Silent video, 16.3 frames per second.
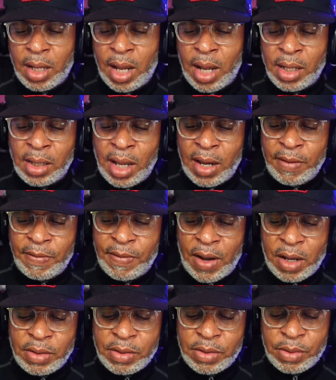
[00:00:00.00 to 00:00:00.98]
I like
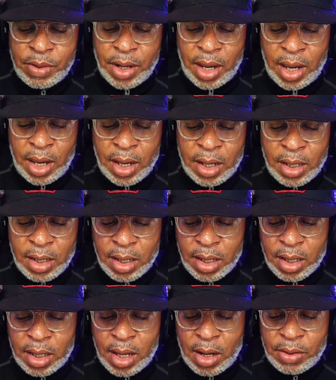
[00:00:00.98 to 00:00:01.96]
Vassal and
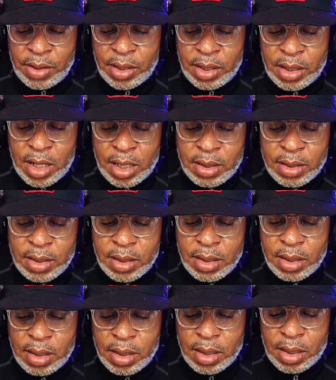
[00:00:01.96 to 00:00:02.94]
Keldon Johnson,
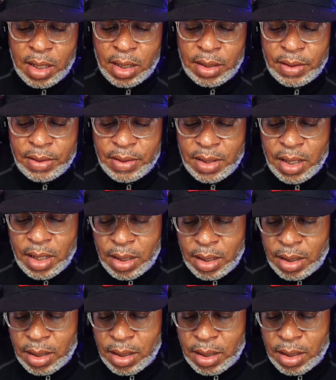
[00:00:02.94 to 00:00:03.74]
like you said.